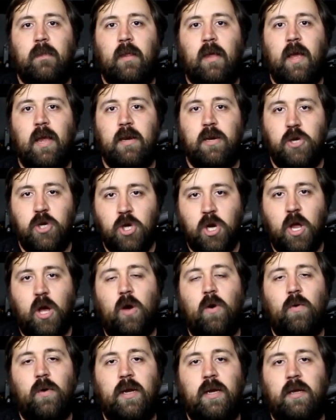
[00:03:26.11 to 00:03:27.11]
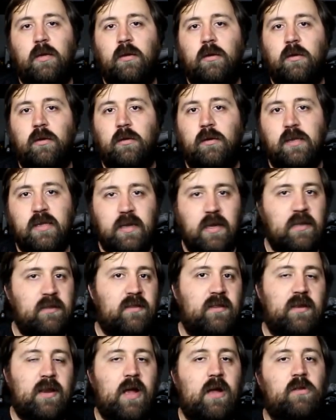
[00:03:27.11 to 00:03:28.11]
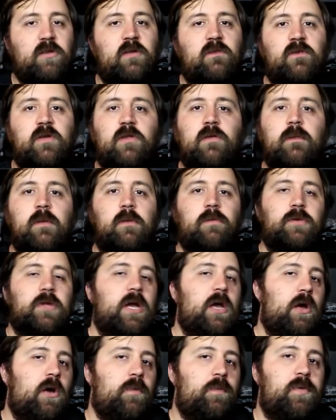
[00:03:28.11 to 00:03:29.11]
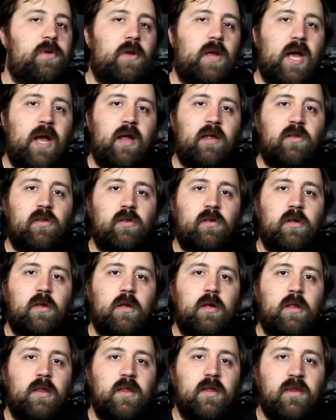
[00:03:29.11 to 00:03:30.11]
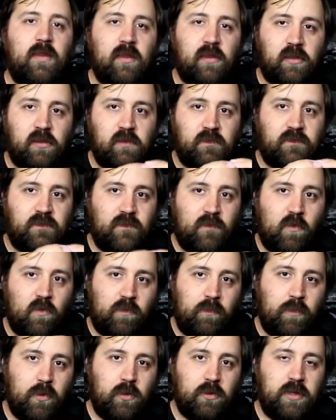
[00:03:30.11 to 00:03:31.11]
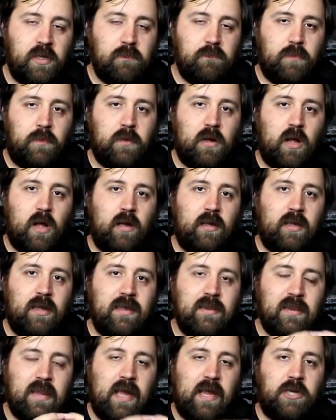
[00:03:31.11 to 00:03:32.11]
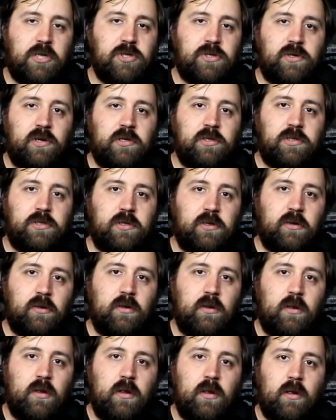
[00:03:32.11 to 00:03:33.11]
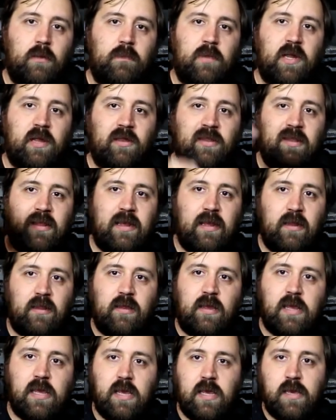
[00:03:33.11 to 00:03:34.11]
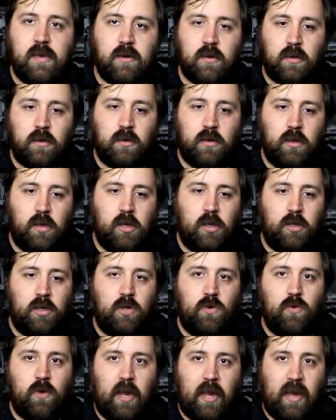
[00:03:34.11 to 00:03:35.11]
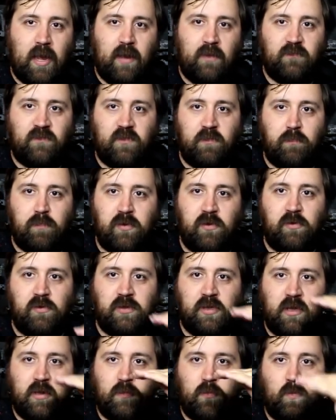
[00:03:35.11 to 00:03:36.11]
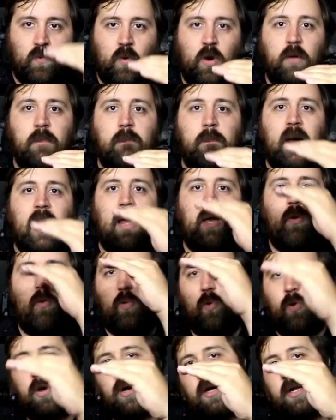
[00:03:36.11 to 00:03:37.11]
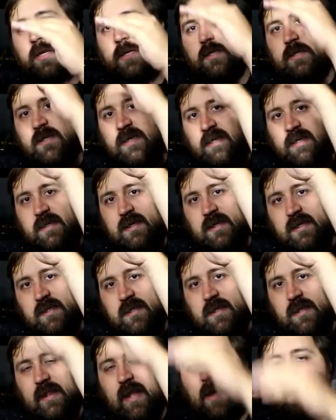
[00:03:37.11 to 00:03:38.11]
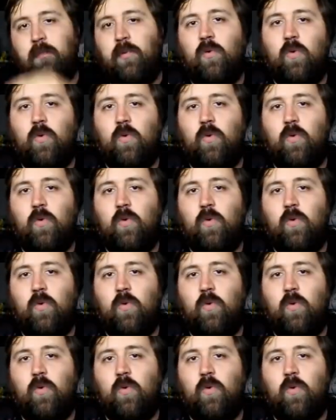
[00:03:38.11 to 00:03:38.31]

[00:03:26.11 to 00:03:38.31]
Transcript: and knowing the ins and outs of it to be able to help you guys. This is the first building block in that structure. Because to get to here, you have to build up one by one to get to that